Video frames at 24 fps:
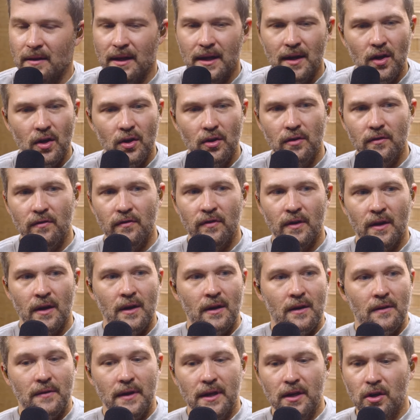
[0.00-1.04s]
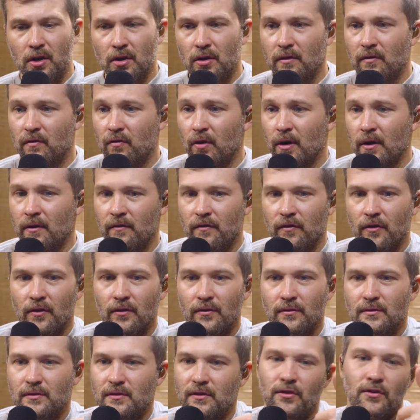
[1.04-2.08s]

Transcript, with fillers: They could have they could have run for